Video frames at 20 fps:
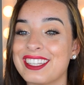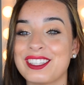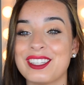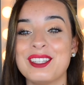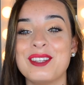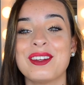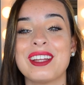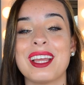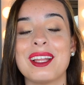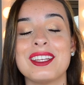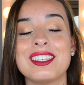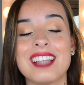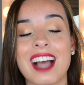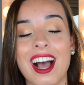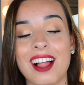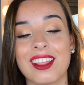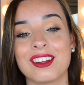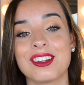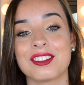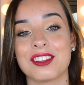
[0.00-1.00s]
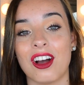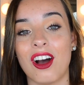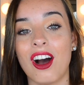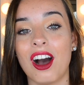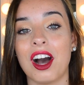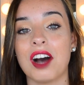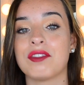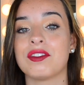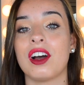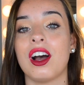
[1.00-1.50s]
so you get dollars
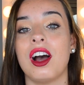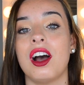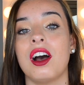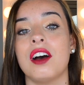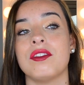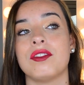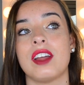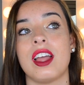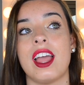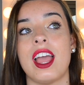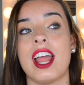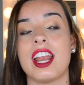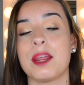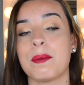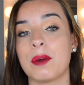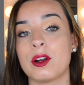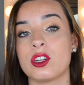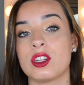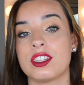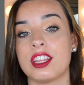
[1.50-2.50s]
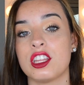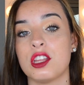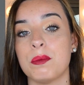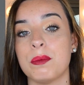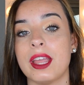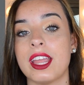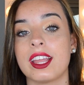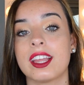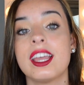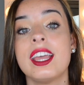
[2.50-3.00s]
off of any purchase that you
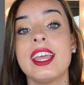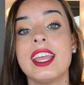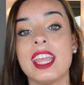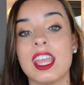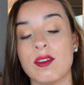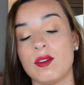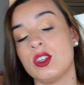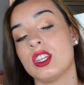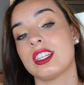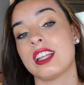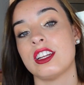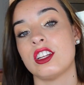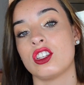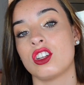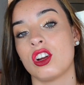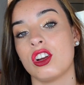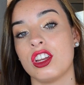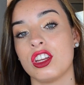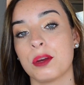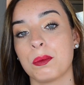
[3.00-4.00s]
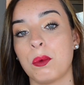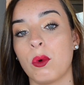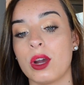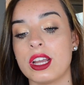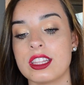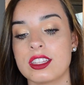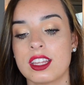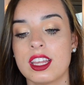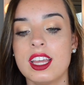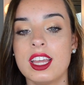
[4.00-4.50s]
make if you decide to turn in your
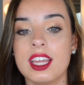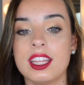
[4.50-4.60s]
points.